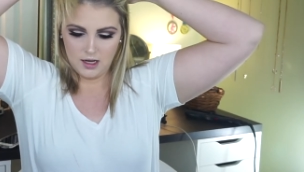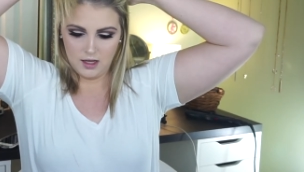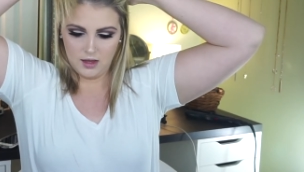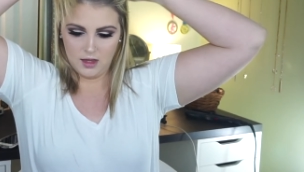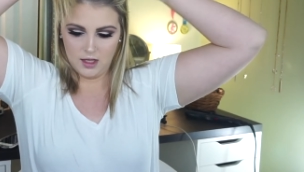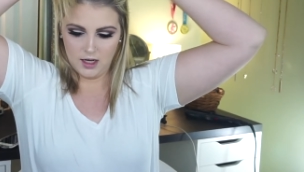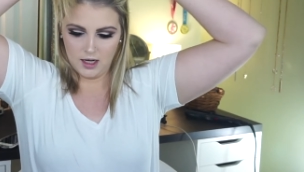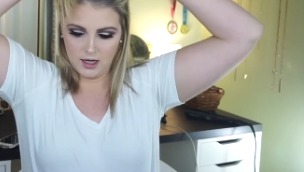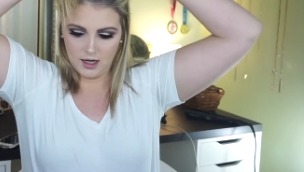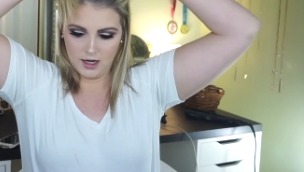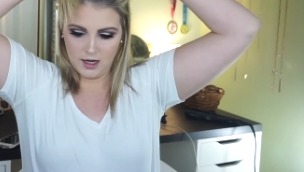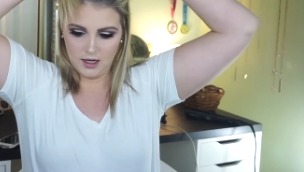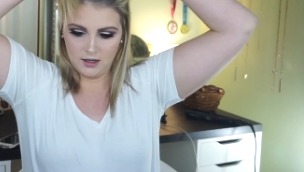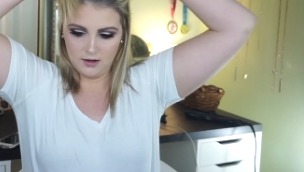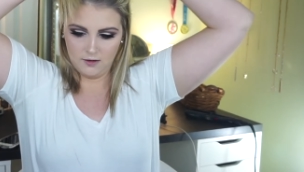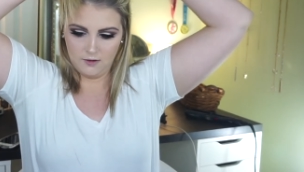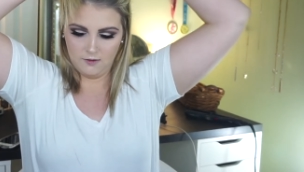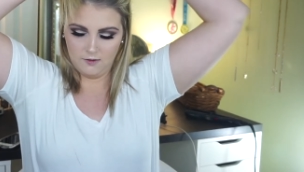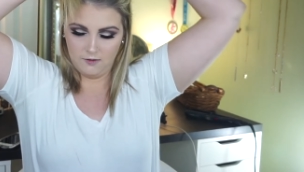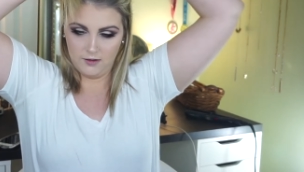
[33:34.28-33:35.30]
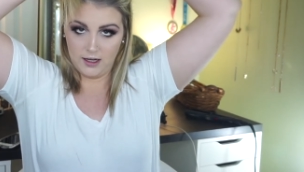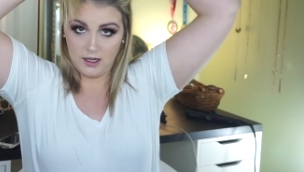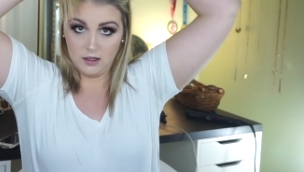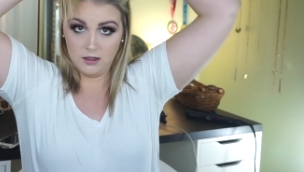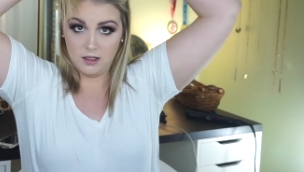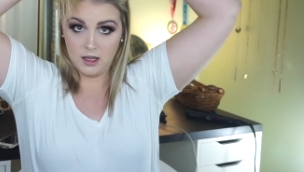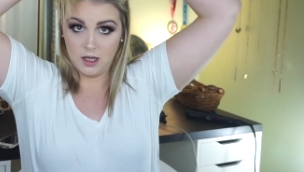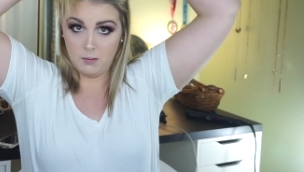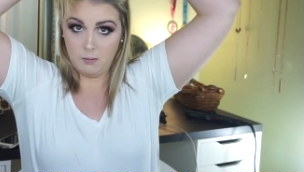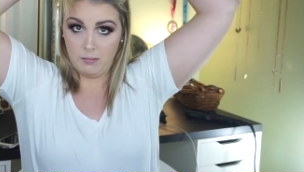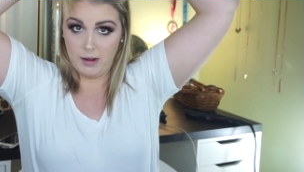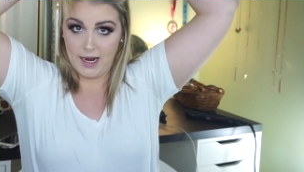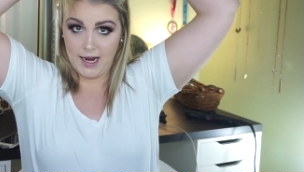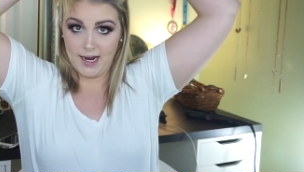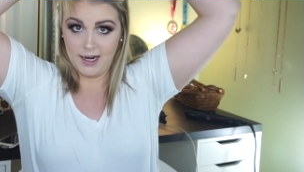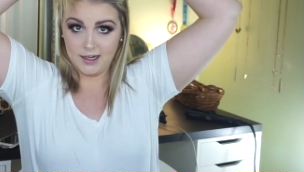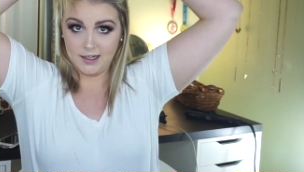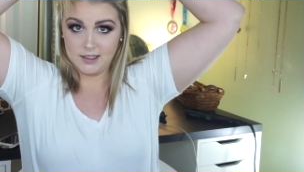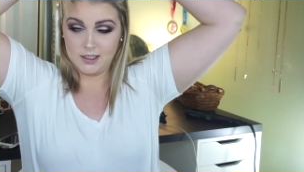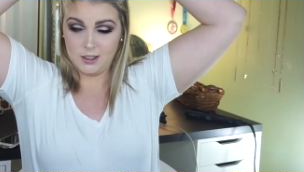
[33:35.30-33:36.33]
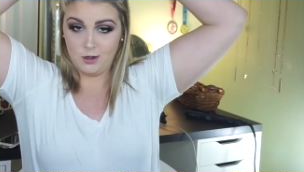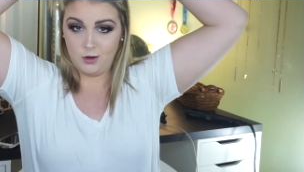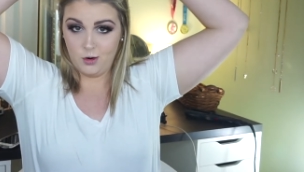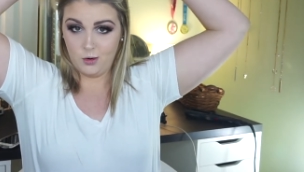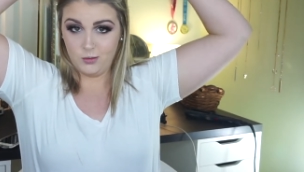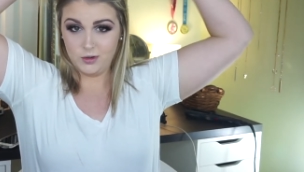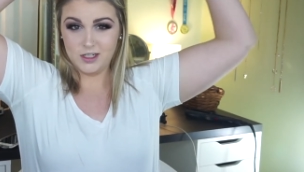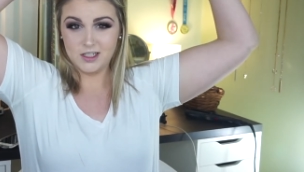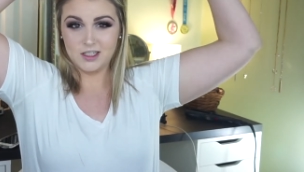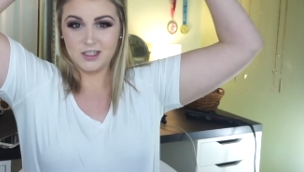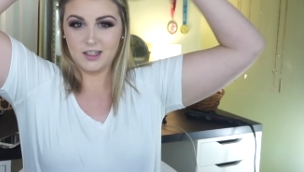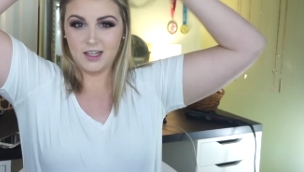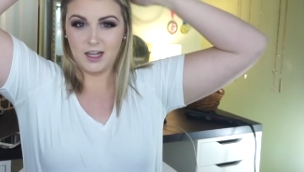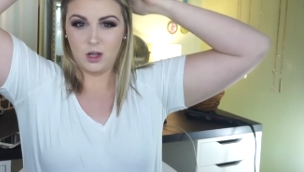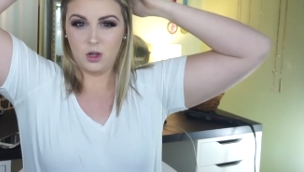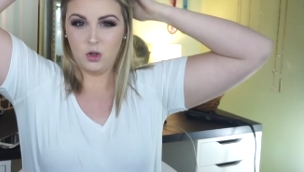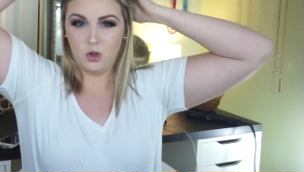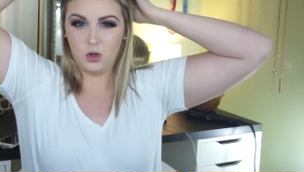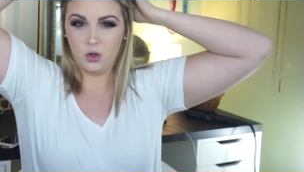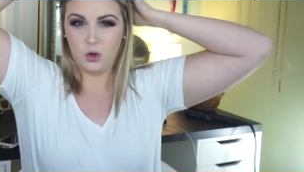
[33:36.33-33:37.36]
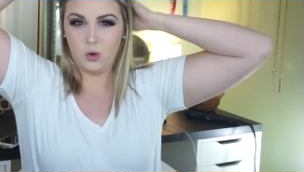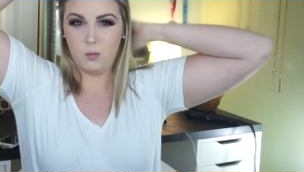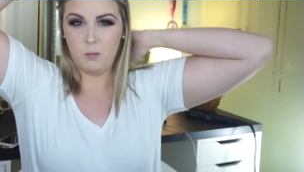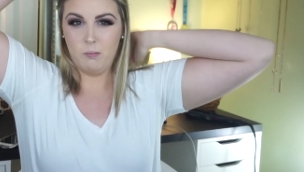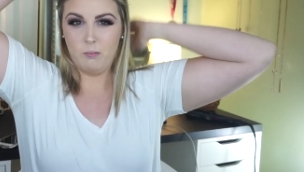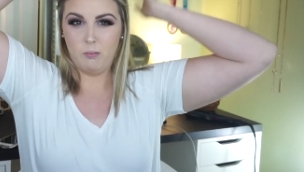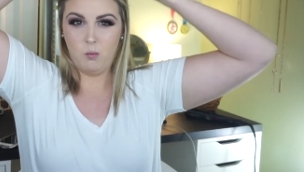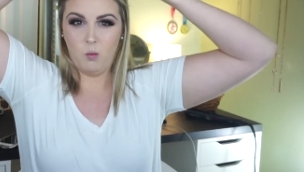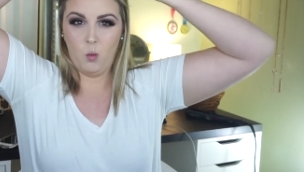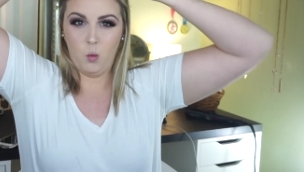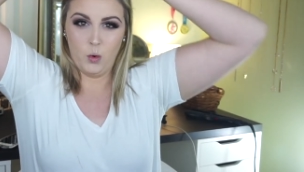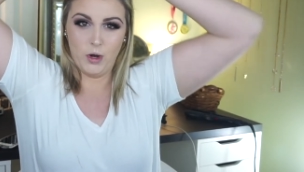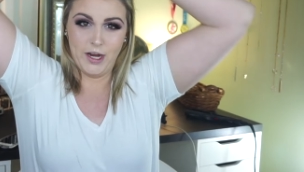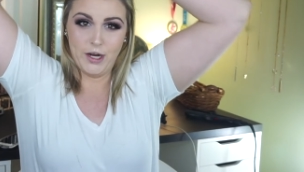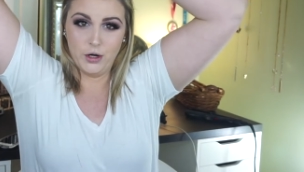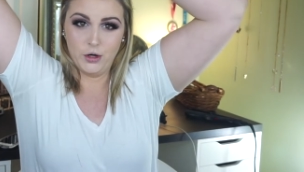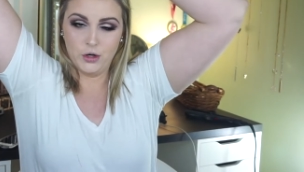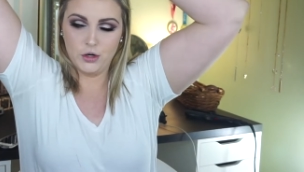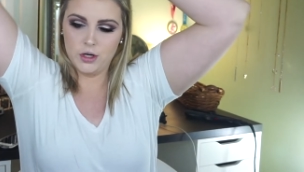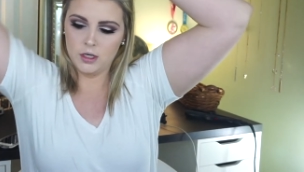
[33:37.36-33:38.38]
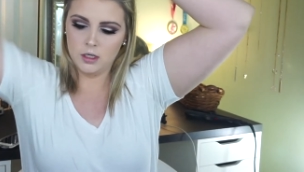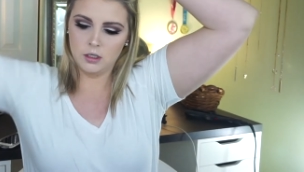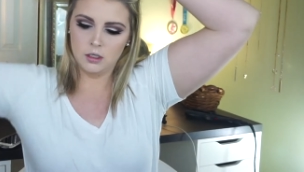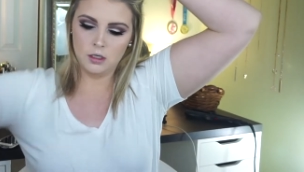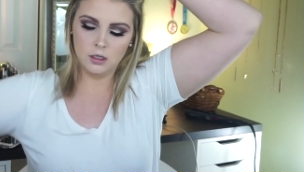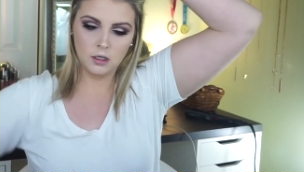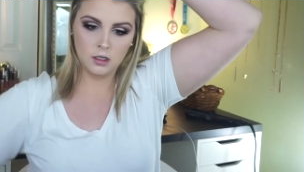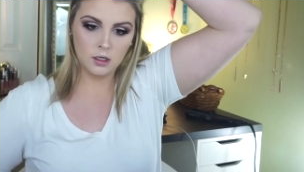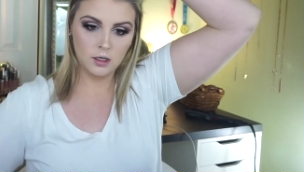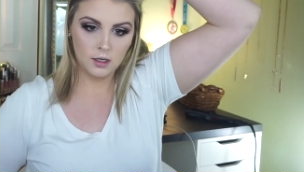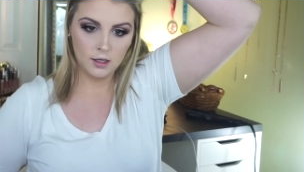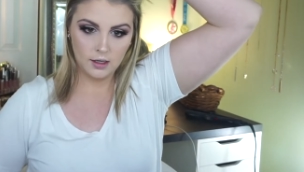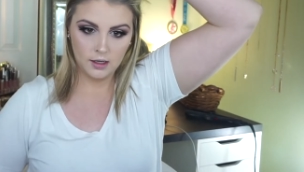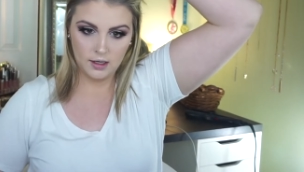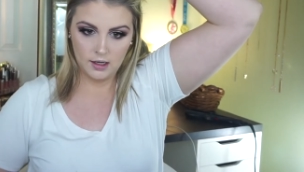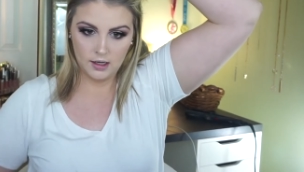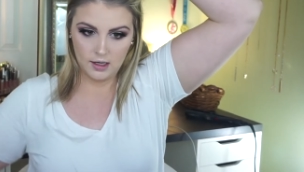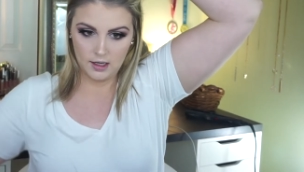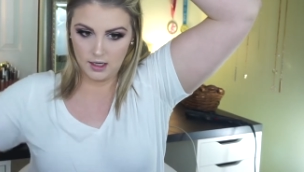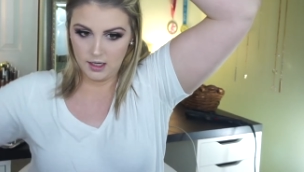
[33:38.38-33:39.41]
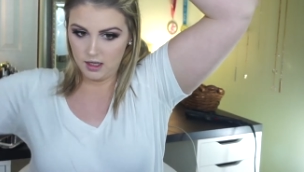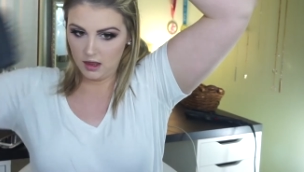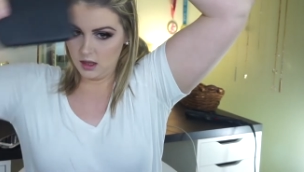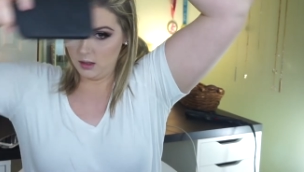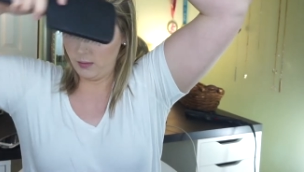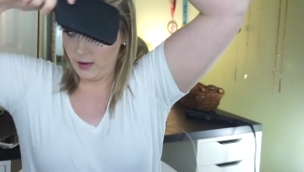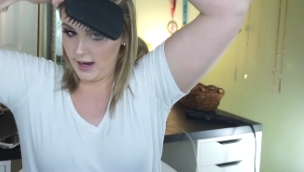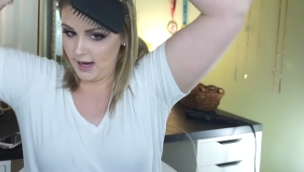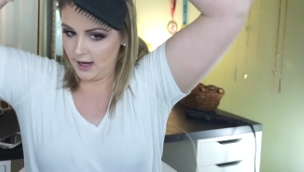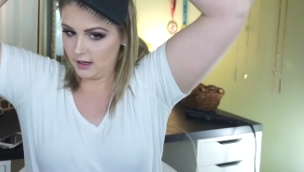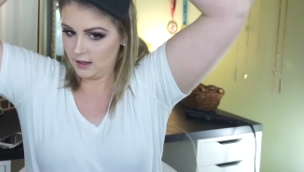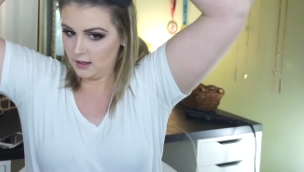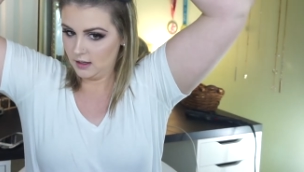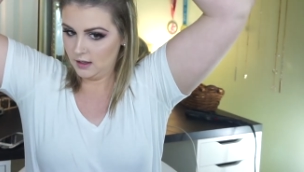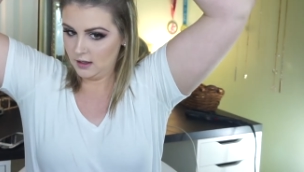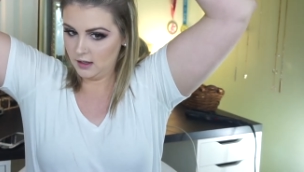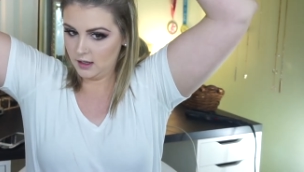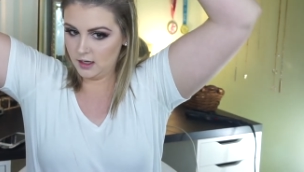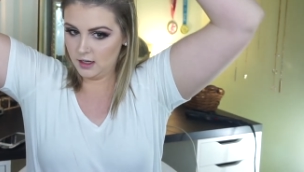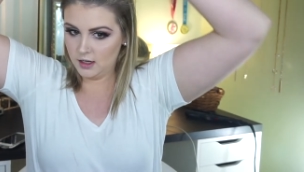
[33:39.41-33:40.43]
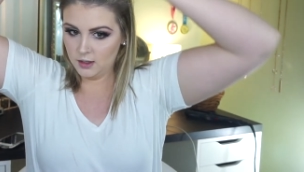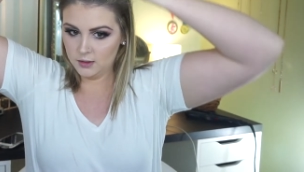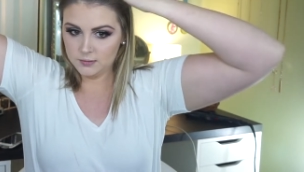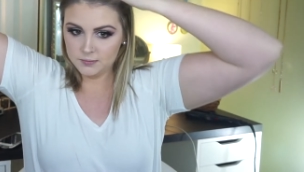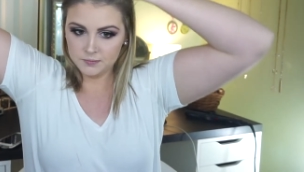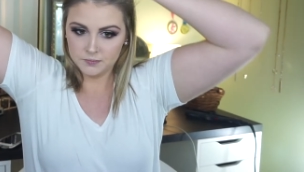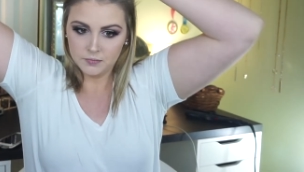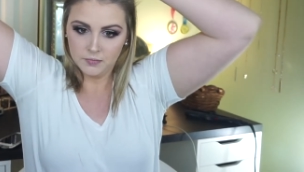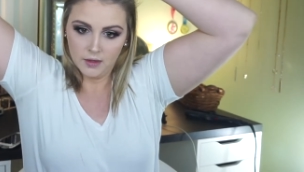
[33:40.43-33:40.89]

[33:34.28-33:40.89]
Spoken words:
and then I kind of feel in the back because you don't want it to like look weird in the back, you know.